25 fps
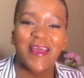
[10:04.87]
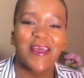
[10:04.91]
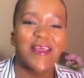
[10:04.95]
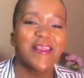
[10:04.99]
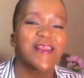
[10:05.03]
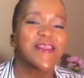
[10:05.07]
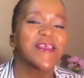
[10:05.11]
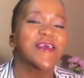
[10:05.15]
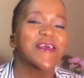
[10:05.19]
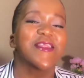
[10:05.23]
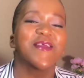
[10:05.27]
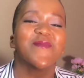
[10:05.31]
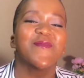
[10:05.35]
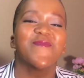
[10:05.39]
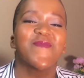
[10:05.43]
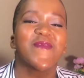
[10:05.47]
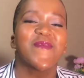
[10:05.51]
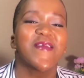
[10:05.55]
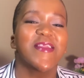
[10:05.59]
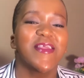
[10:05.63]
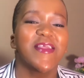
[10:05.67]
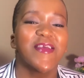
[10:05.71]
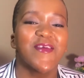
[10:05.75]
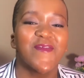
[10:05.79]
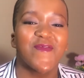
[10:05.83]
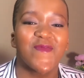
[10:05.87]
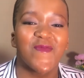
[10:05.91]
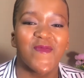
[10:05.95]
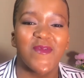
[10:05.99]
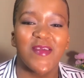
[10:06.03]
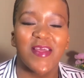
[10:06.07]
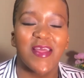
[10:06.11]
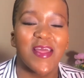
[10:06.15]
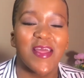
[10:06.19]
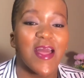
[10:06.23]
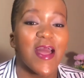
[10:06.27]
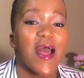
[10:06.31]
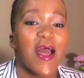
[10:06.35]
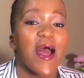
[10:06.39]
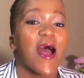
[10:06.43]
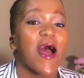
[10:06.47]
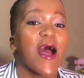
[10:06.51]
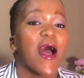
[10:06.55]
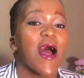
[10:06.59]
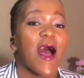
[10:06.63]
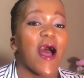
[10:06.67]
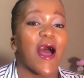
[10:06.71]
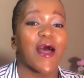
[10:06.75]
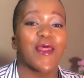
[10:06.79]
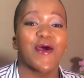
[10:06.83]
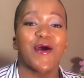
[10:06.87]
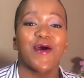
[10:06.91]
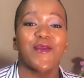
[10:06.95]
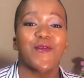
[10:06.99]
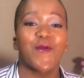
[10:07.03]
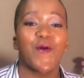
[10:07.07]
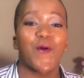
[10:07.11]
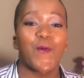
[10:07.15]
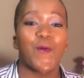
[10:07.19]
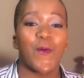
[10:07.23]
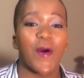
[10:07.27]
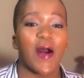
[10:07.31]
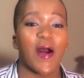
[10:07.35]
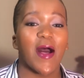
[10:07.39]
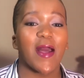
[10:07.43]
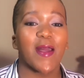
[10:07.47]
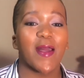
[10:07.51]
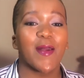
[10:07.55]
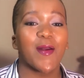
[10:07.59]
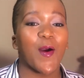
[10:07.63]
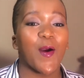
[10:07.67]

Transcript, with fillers: he didn't believe me. I don't know why,